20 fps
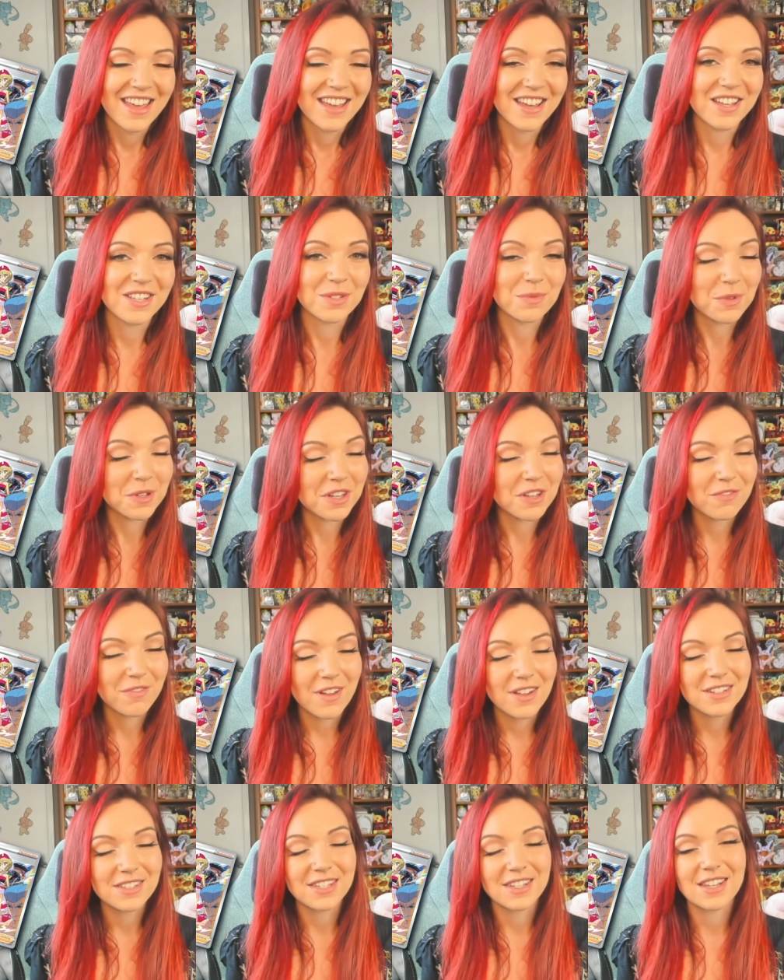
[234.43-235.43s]
It's really
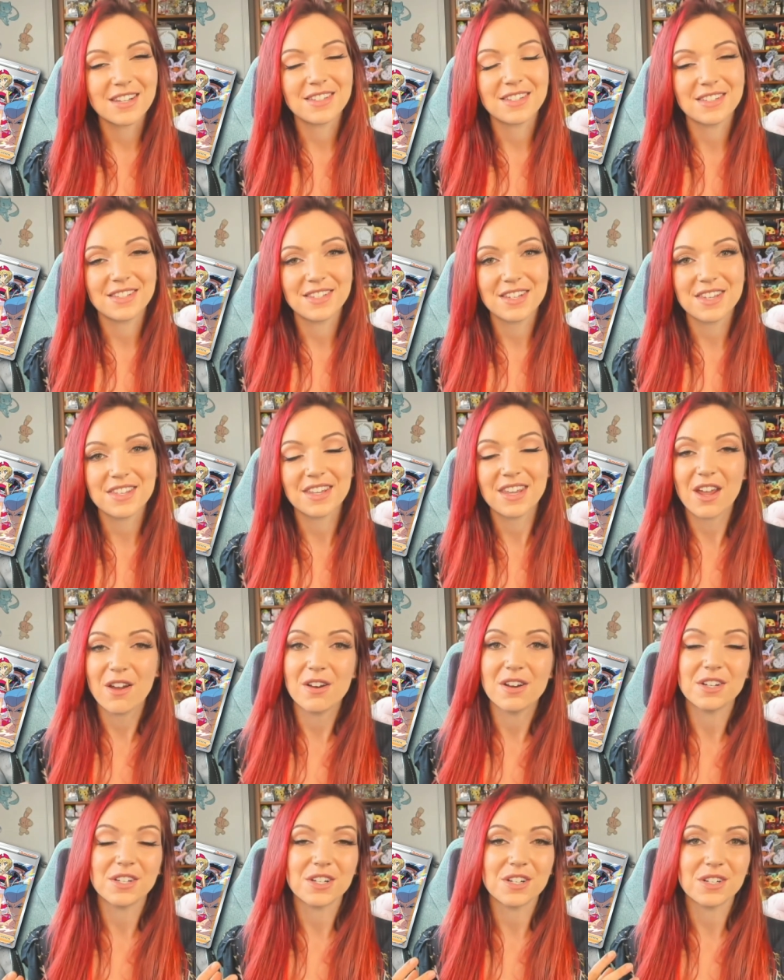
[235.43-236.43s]
fun to get to see the
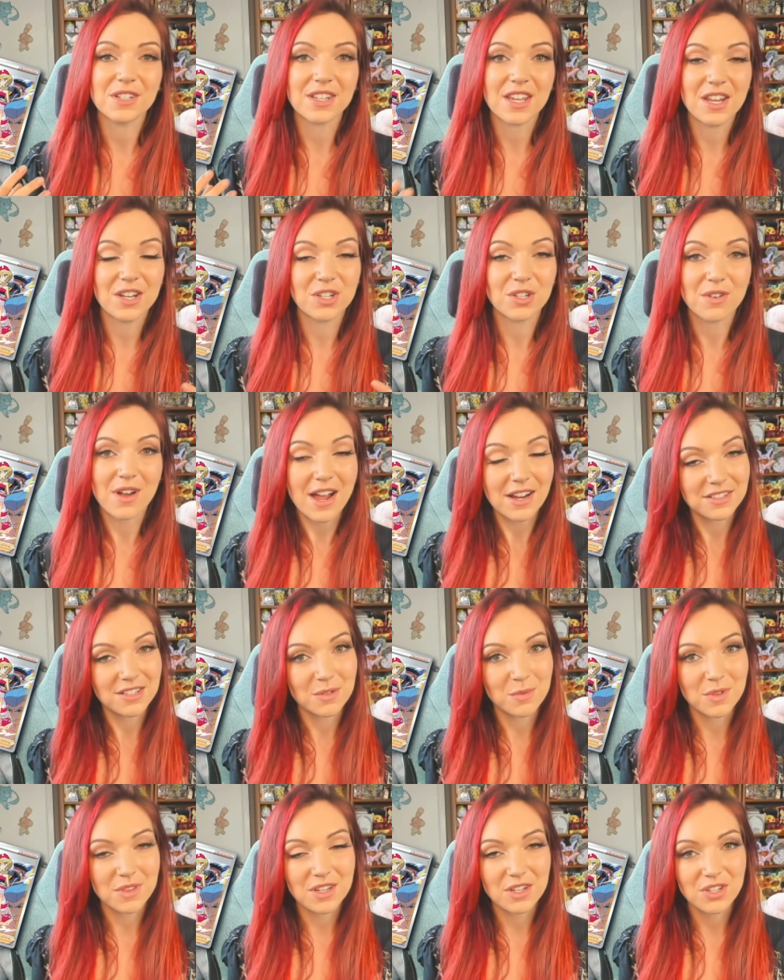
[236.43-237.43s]
characters
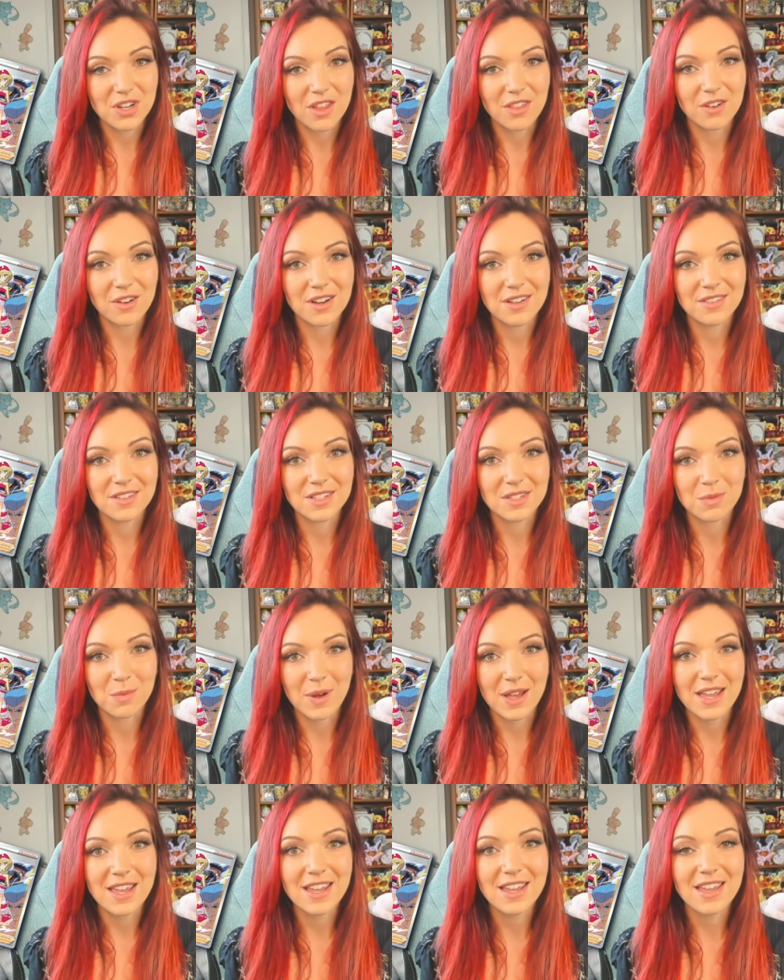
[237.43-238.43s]
interacting with each other in this
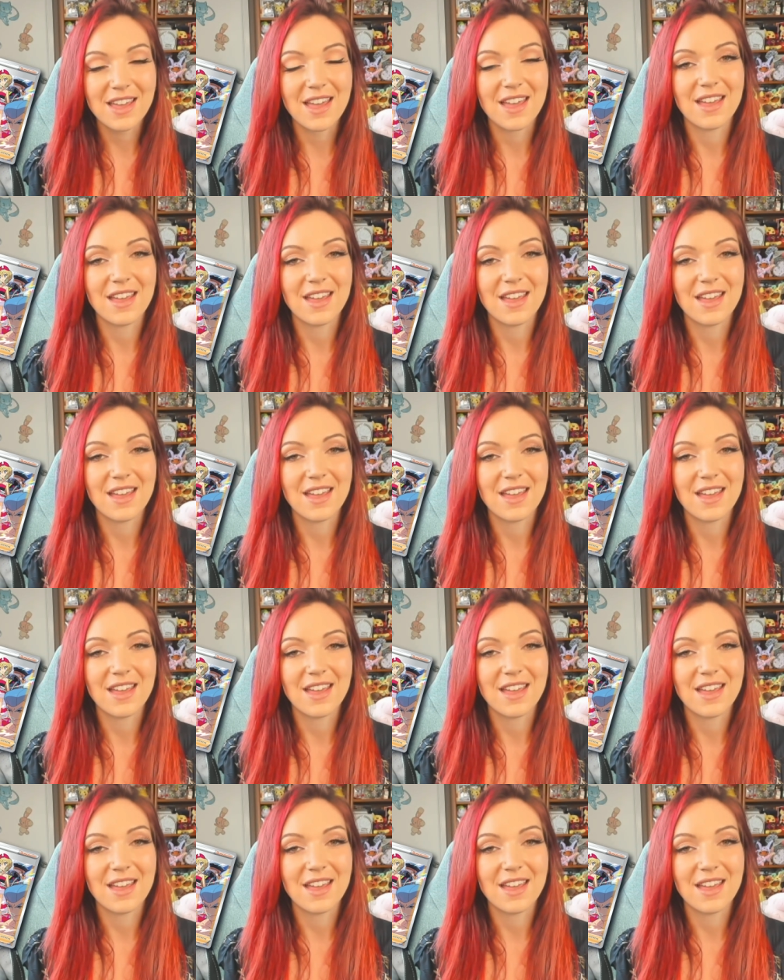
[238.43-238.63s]
way,